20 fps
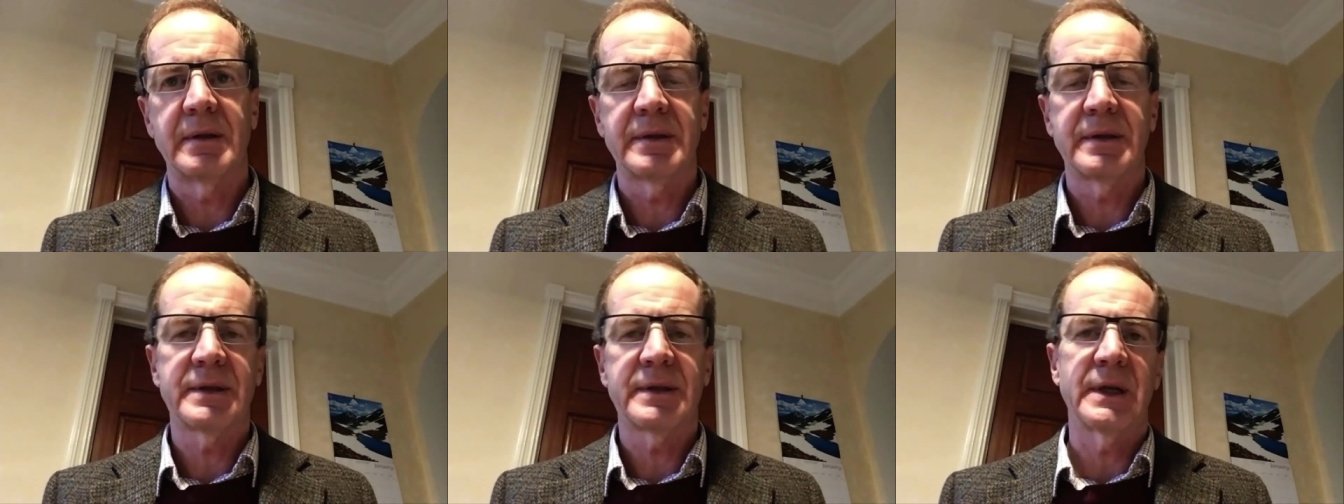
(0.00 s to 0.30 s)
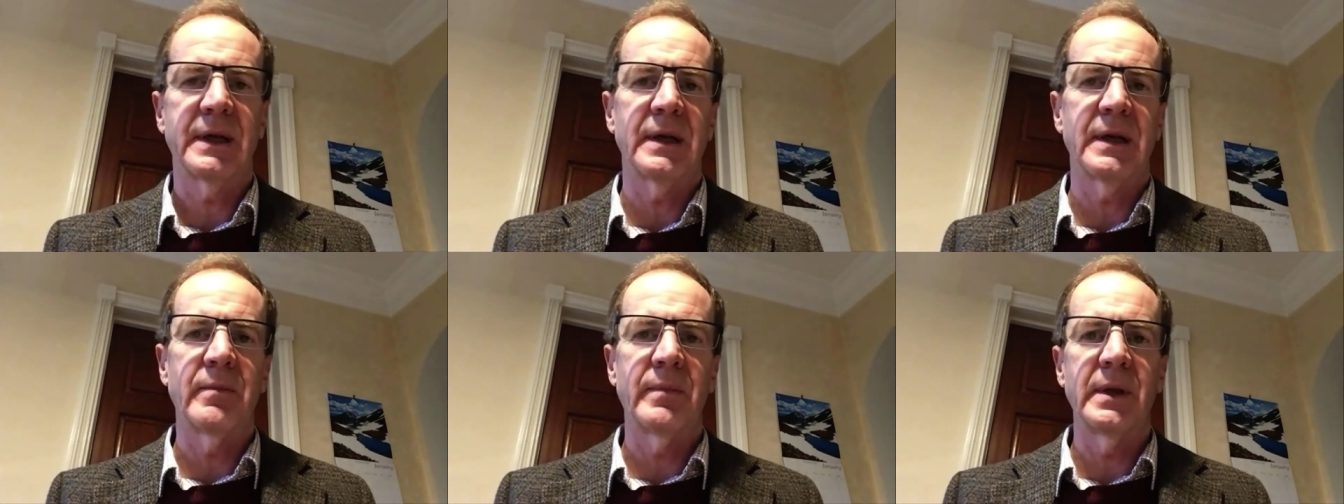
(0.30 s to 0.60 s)

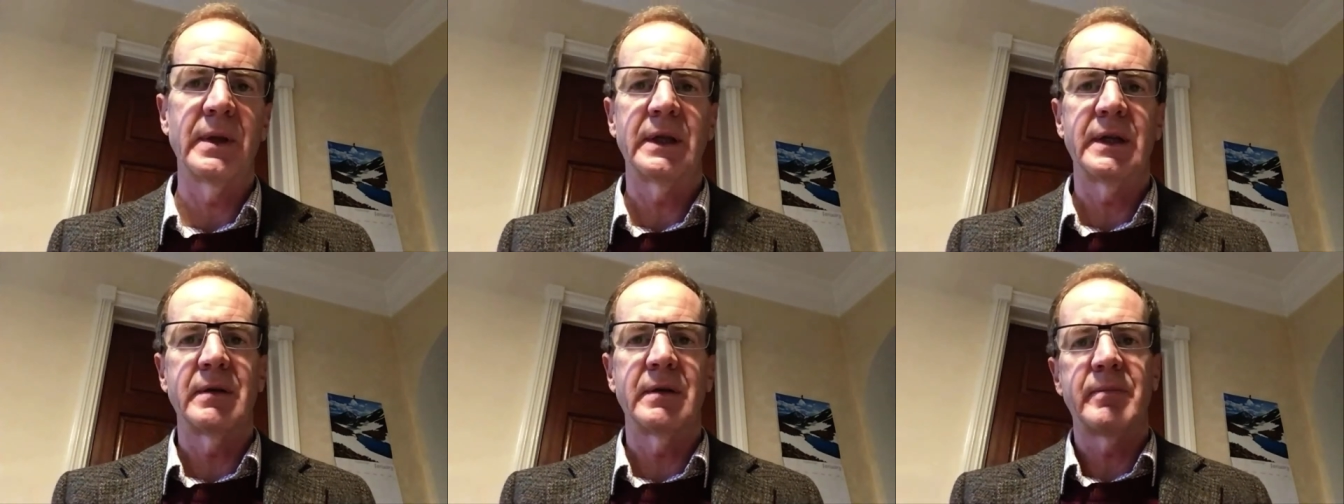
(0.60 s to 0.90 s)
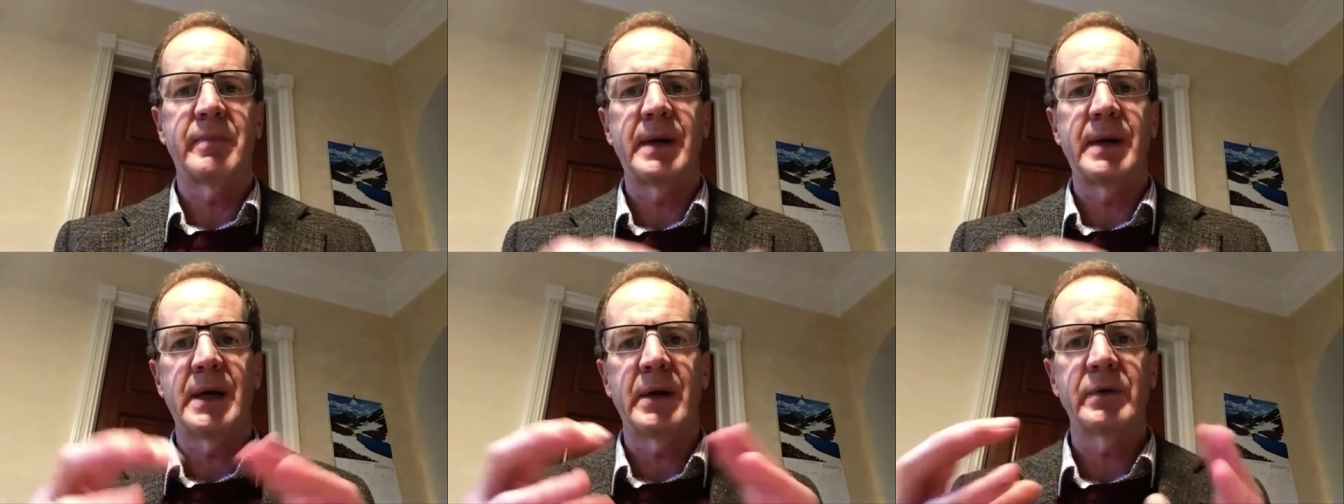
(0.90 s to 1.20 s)
say, a million
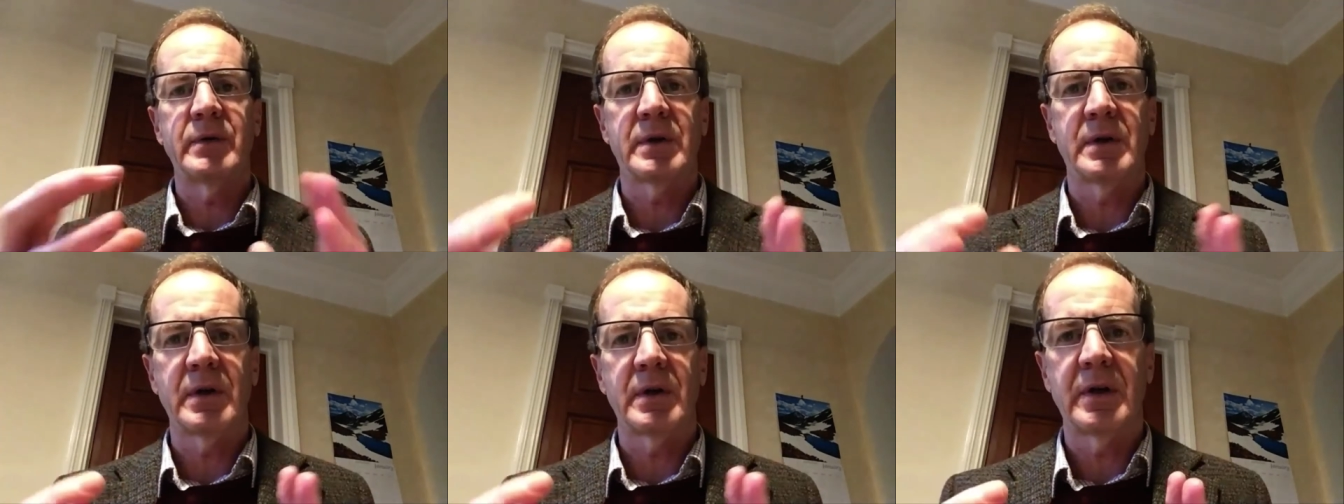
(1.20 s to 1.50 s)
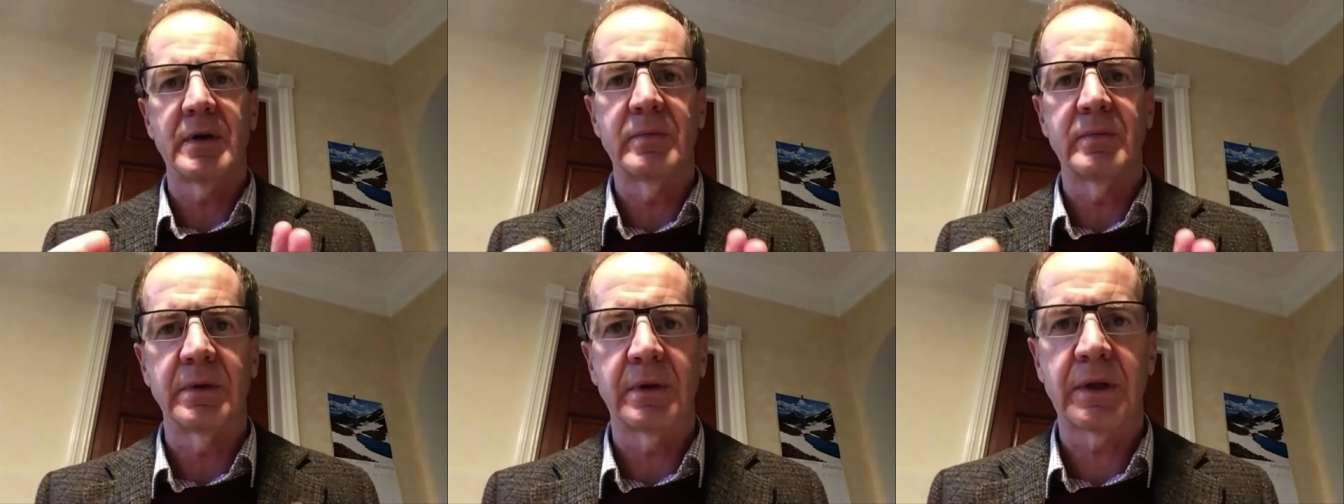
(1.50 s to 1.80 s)
pound
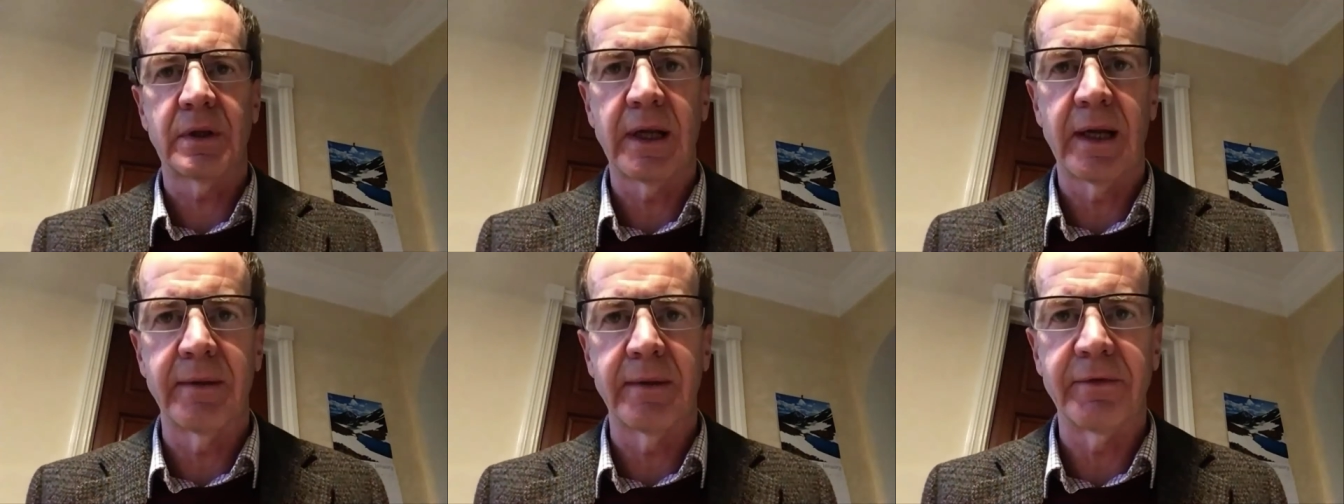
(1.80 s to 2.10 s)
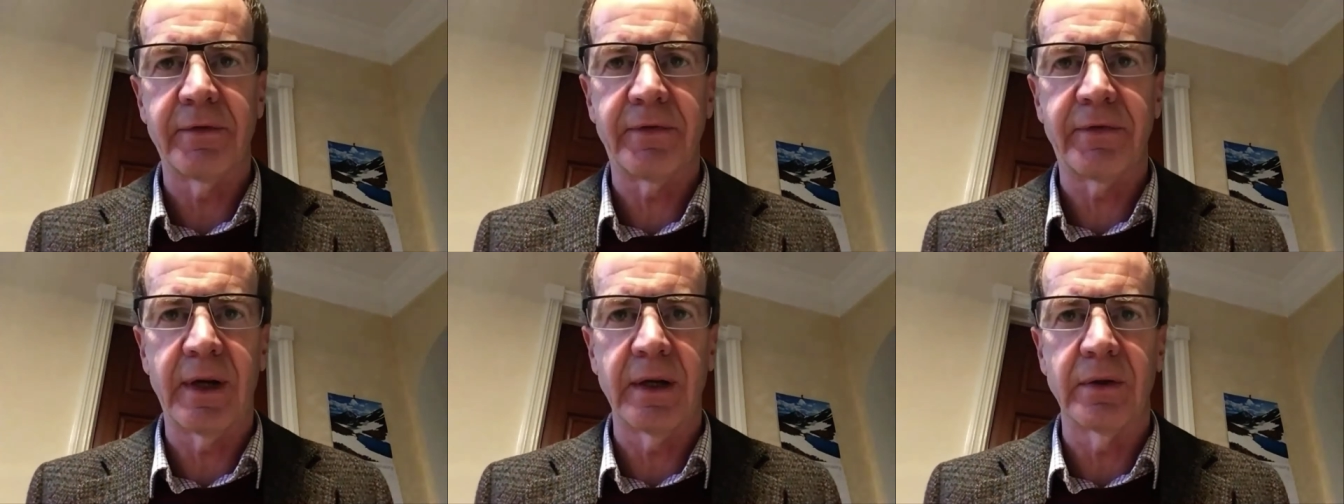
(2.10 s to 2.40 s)
global claim
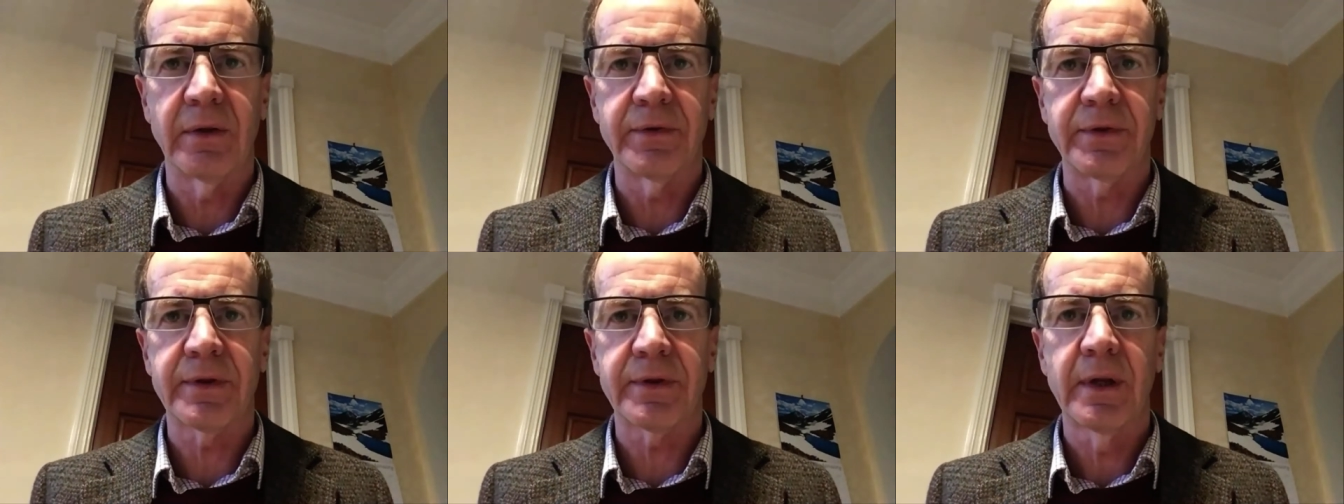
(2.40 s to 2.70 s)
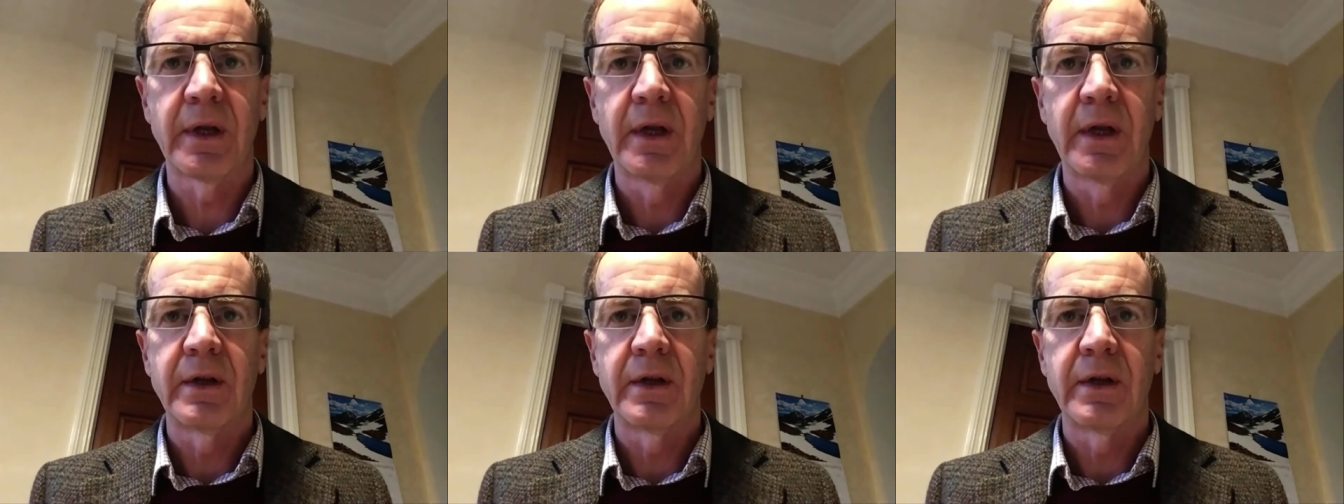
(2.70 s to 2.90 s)
fails